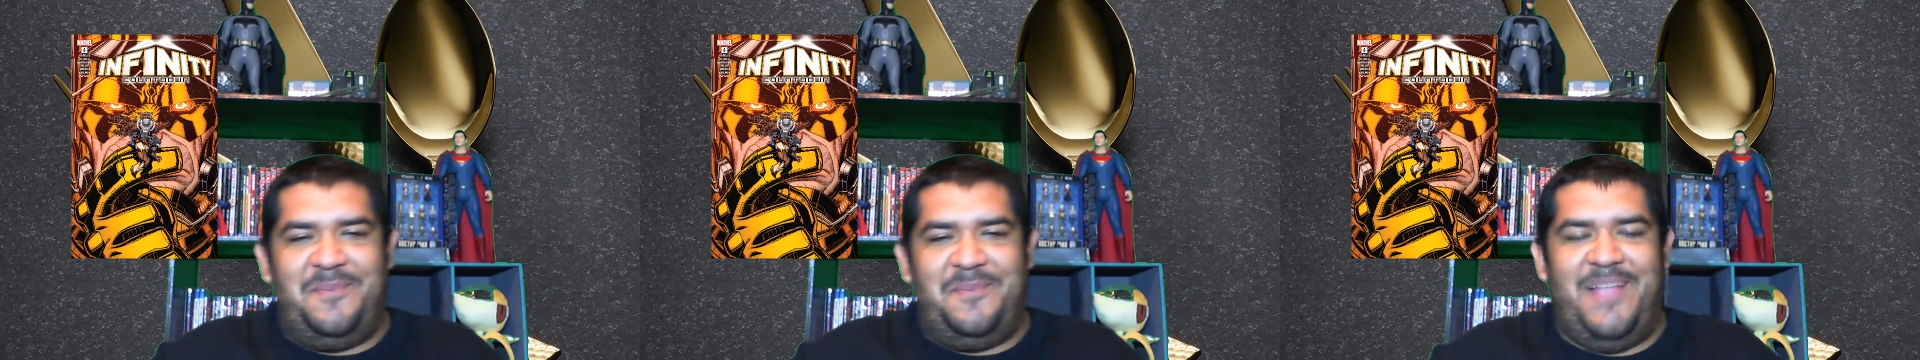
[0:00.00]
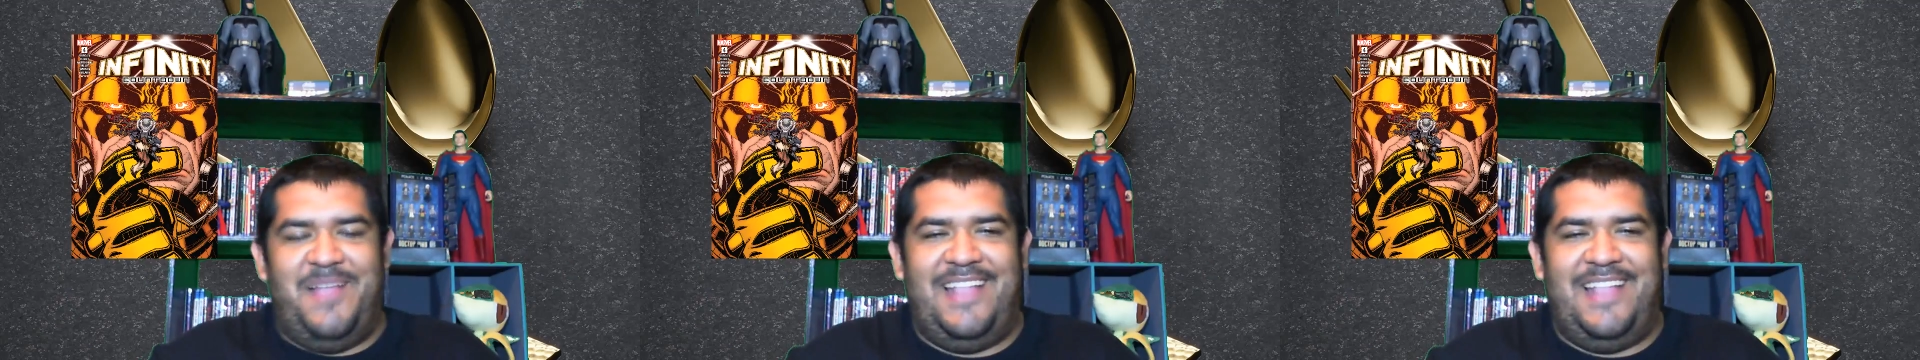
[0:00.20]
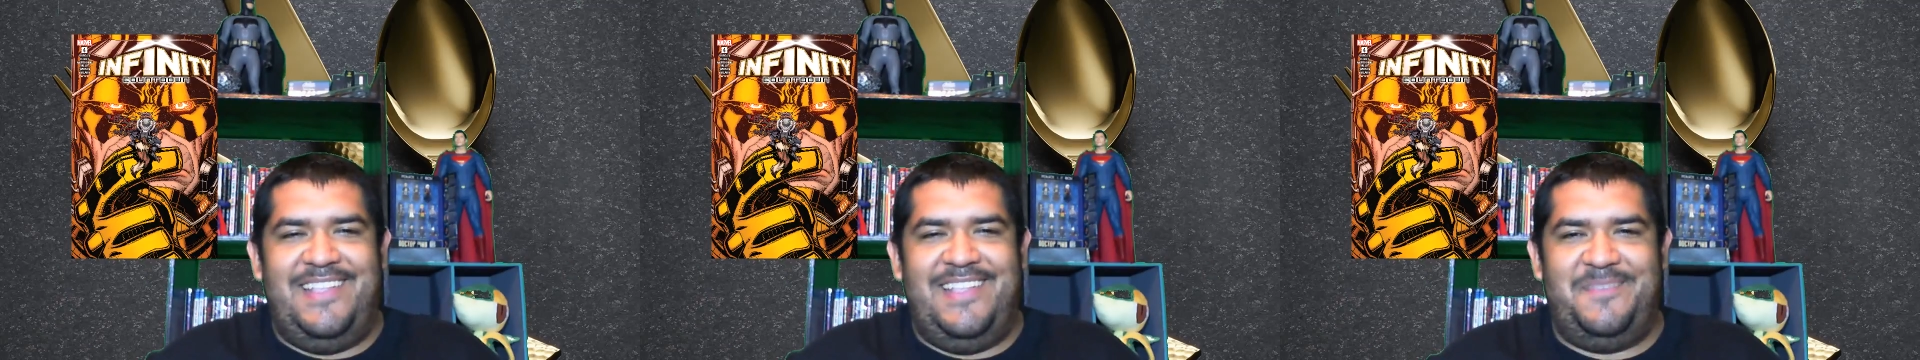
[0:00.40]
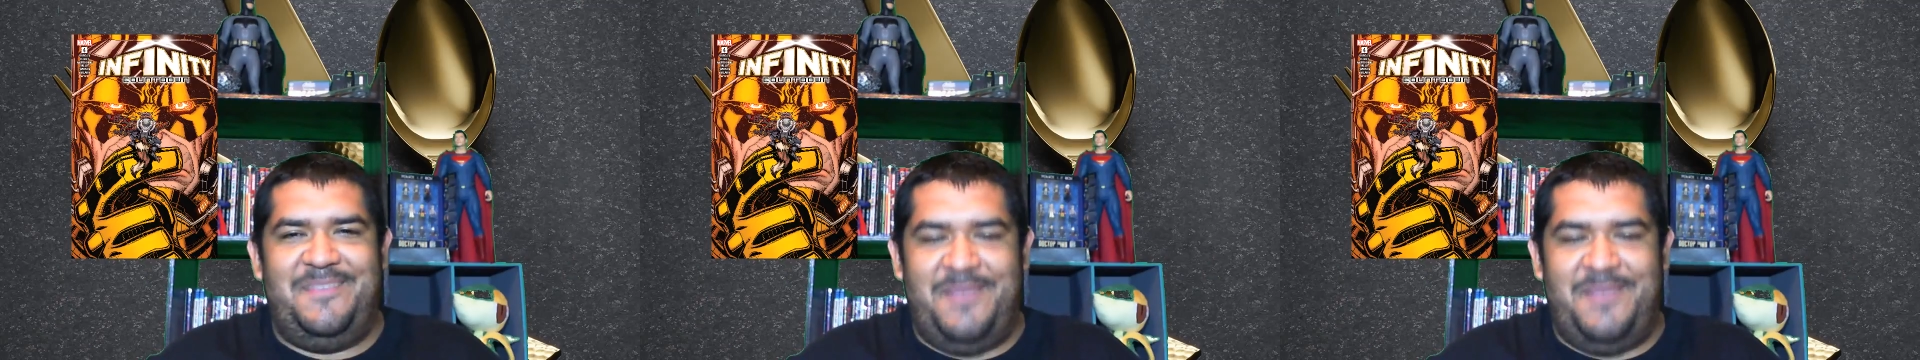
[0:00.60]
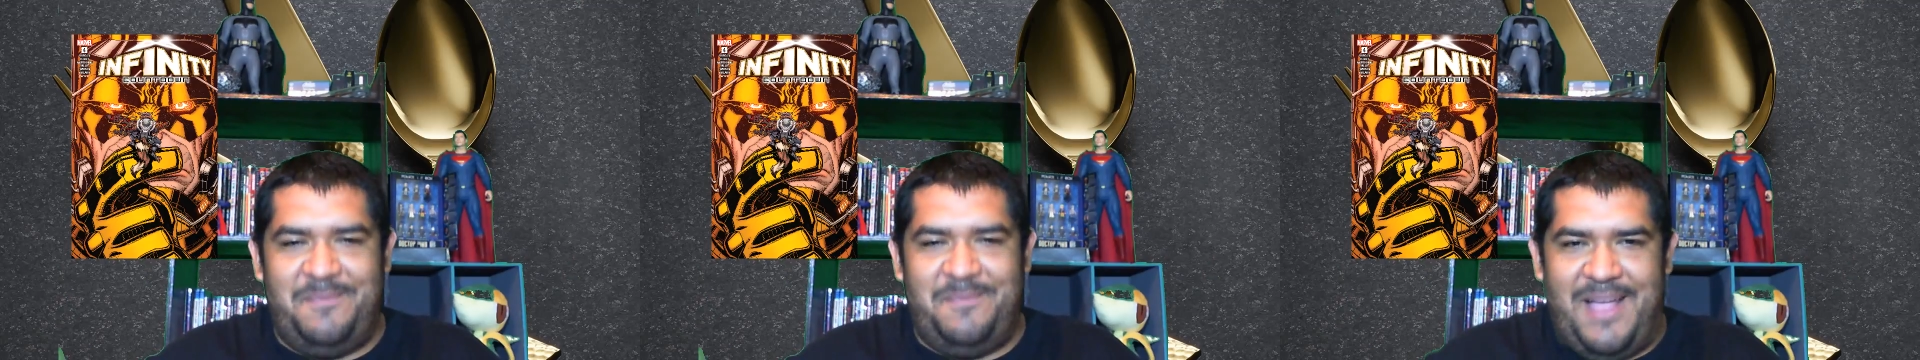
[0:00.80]
planet,
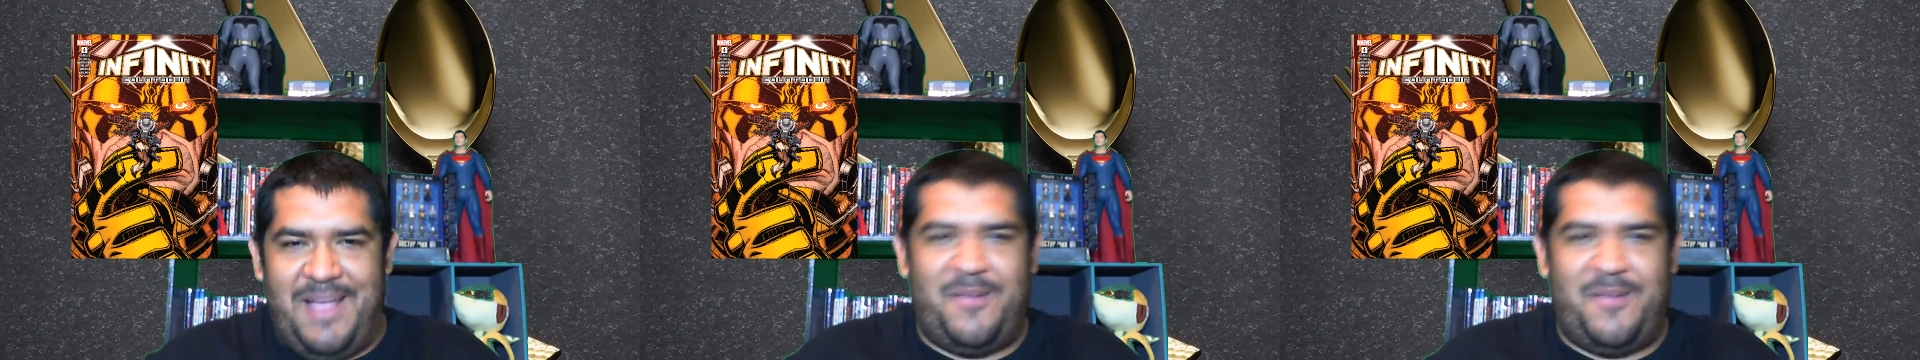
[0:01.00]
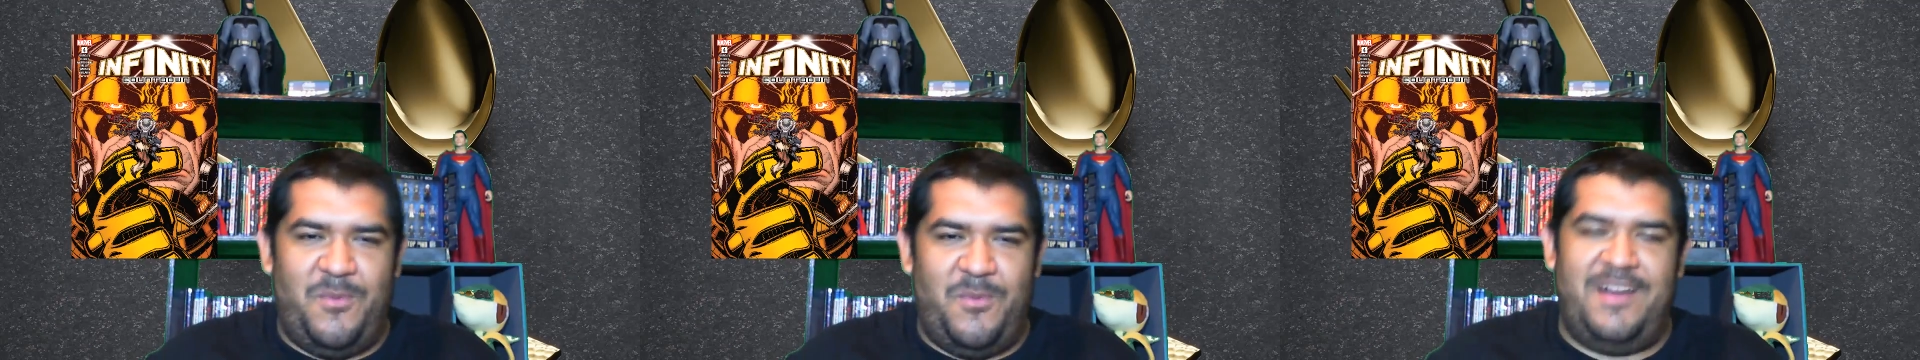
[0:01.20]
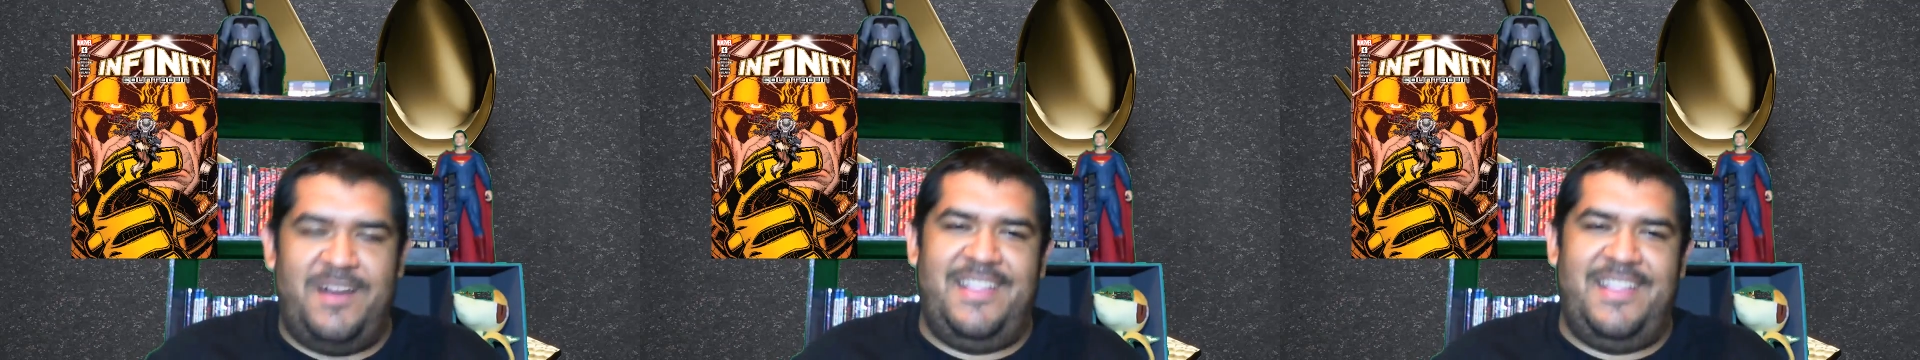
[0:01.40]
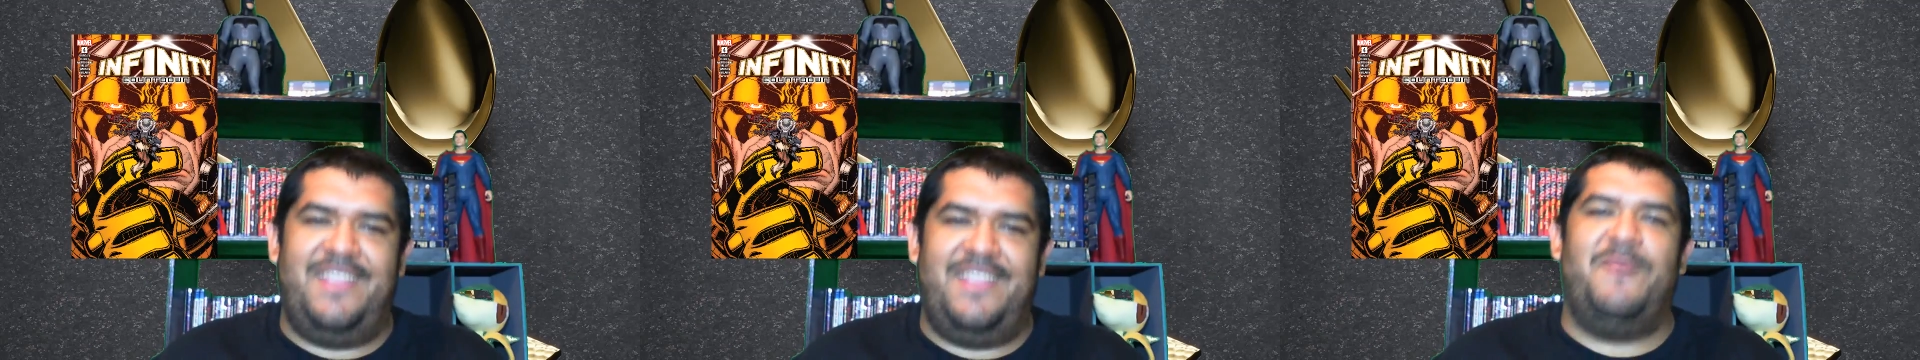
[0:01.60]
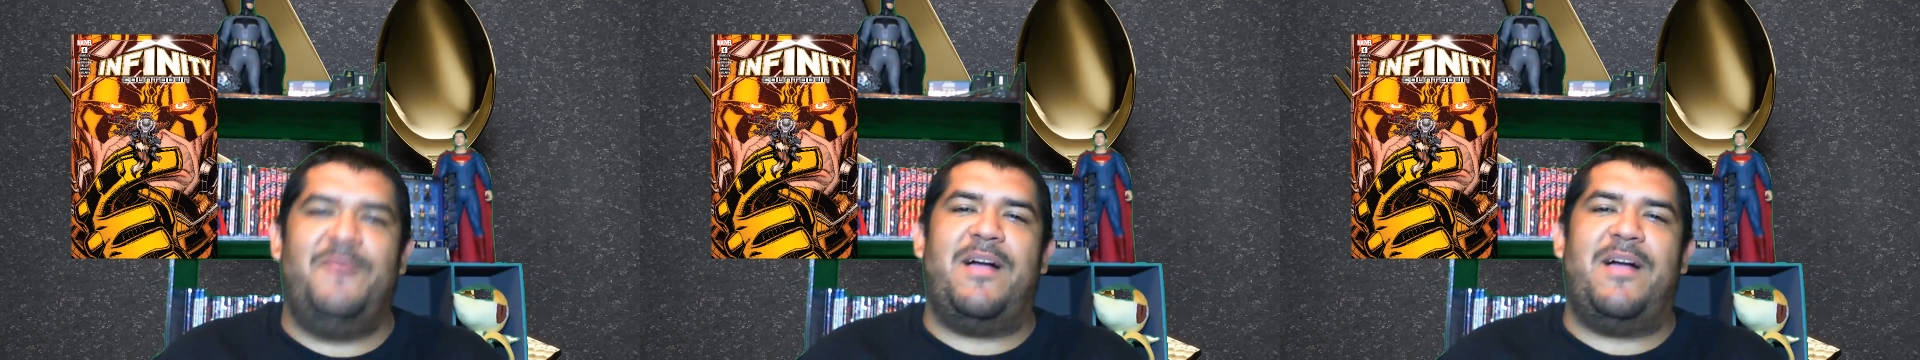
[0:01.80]
back where the
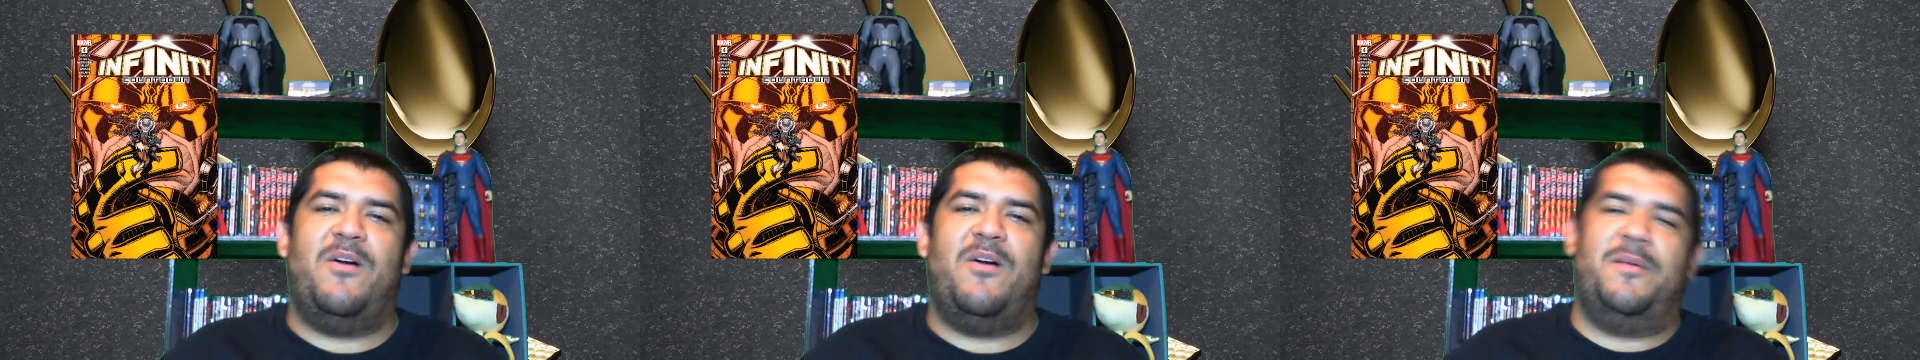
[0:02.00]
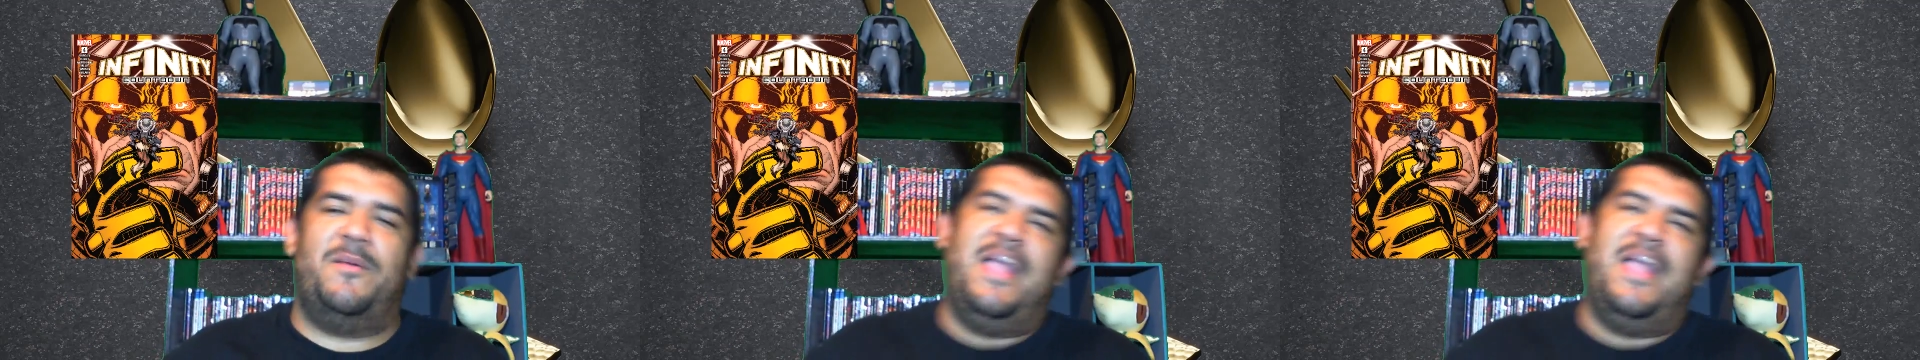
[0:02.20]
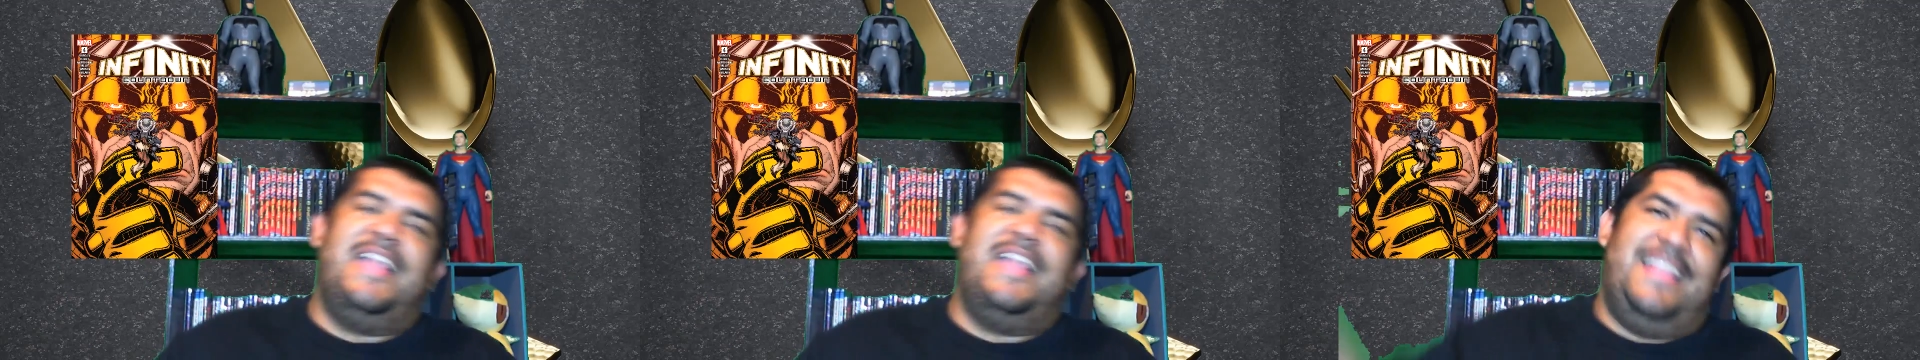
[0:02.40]
Nova Corp,